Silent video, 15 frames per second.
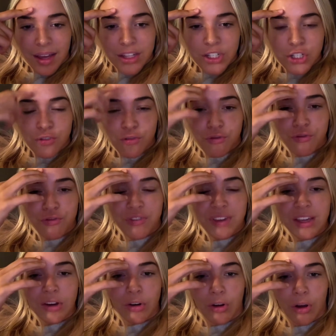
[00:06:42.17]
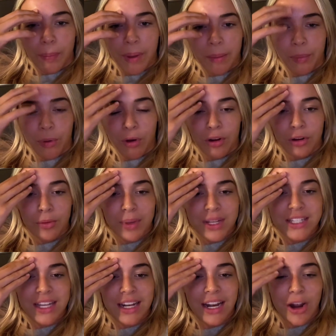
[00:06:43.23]
I can just feel a pimple under
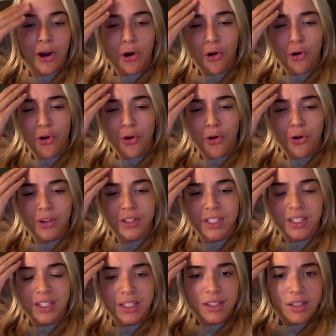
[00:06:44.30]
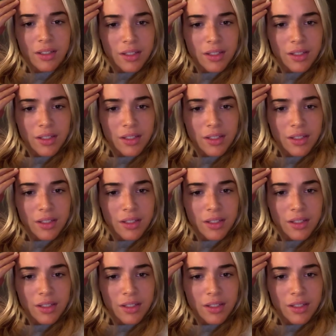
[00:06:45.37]
my skin. It hurts.